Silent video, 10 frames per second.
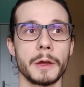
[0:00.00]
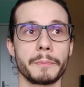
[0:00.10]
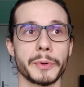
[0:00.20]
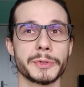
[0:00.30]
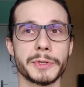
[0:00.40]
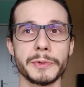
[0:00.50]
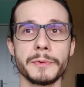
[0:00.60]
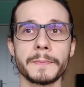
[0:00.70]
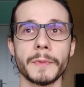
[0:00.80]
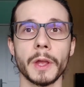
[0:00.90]

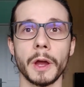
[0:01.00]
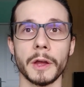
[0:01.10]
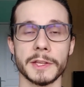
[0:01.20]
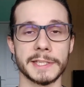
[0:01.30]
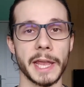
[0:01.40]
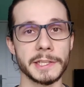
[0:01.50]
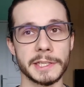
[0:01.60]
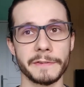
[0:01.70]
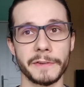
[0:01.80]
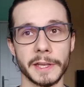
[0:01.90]
pursue a
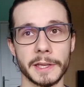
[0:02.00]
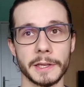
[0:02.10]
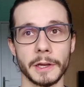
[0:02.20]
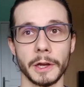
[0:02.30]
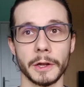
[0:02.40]
scientific